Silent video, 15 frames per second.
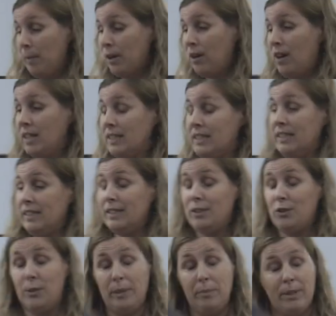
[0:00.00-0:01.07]
come across in the
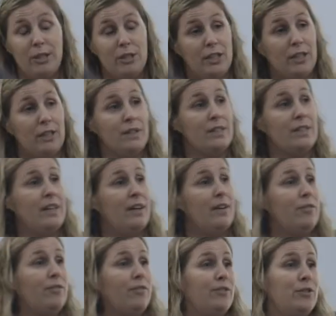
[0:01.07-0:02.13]
20 plus years
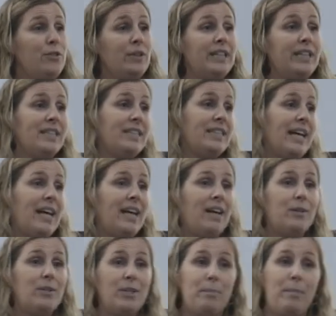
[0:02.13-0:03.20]
of doing this
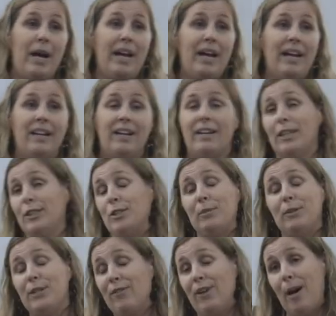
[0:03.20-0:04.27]
that my
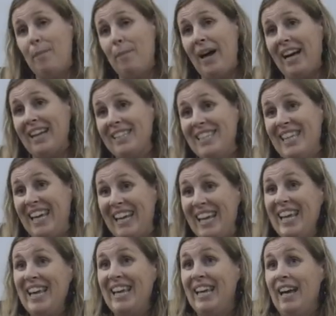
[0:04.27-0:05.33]
customers have come back and said,
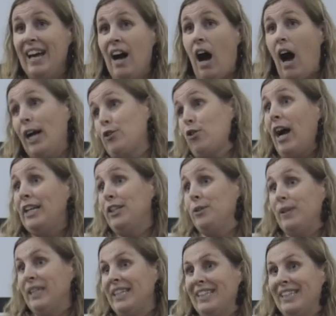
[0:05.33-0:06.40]
I tried
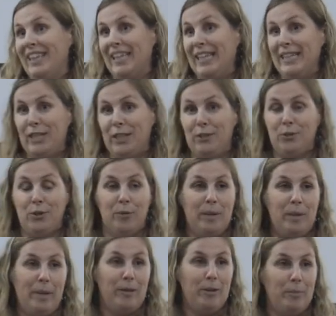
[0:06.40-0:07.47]
doing the thing that you told me
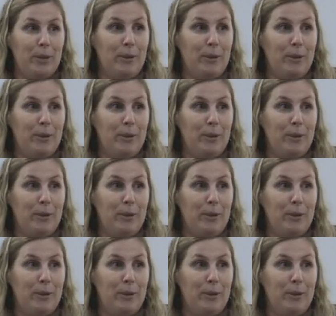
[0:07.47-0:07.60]
about the